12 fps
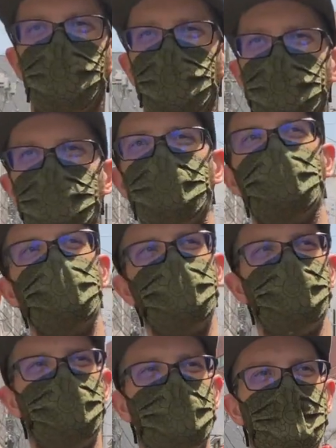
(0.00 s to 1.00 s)
way
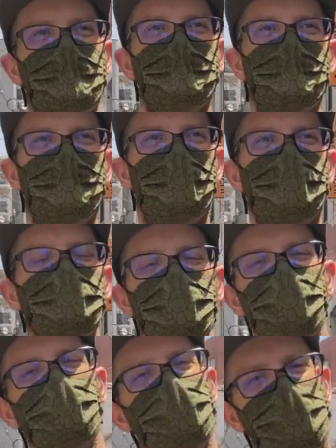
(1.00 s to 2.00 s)
kind of
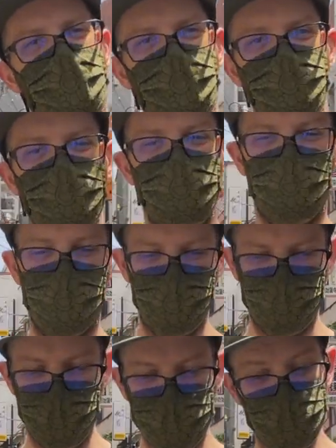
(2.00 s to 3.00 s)
ignore now.
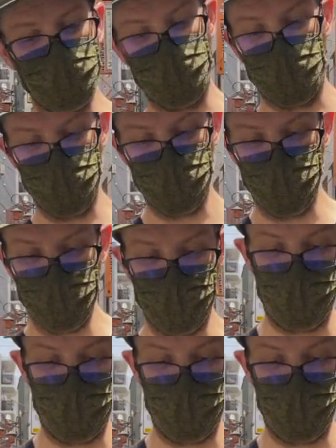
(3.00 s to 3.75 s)
They could have carried on with